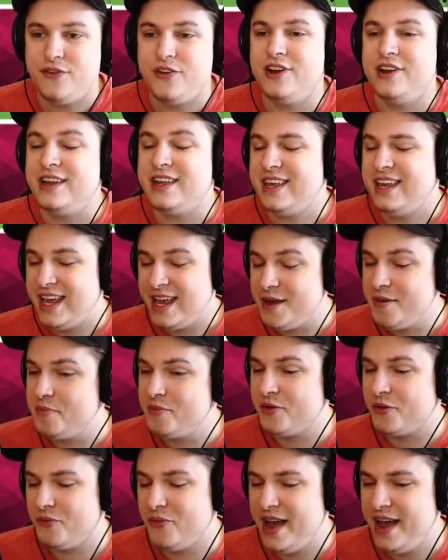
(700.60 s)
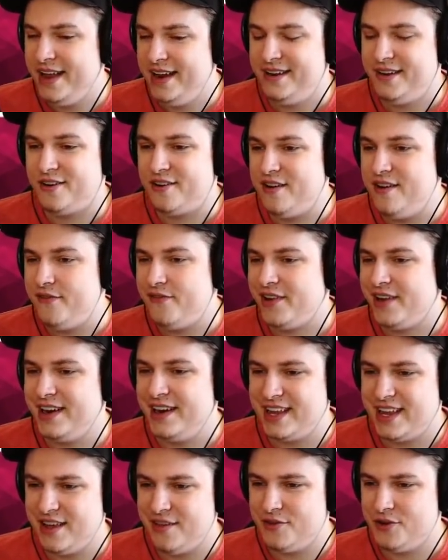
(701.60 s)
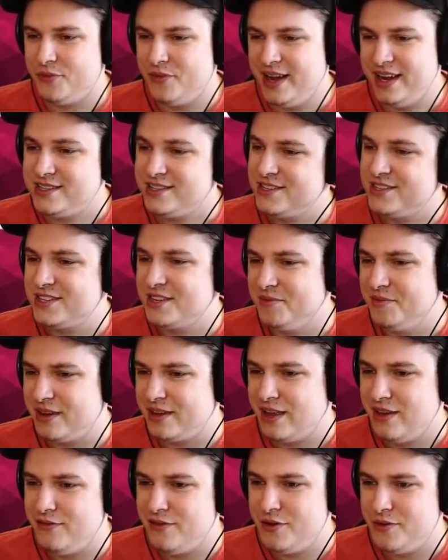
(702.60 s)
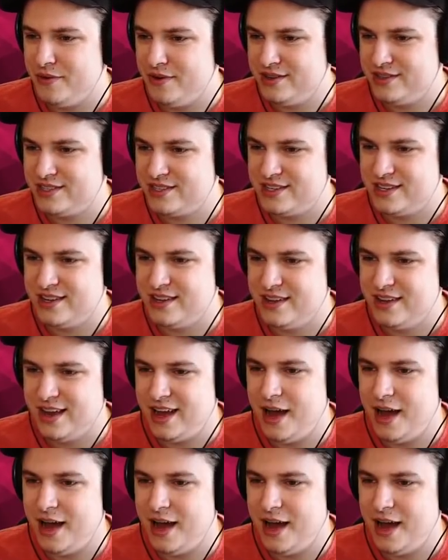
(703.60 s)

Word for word: you're gonna keep the red or if we're gonna give it away to some lucky viewers. Hop on.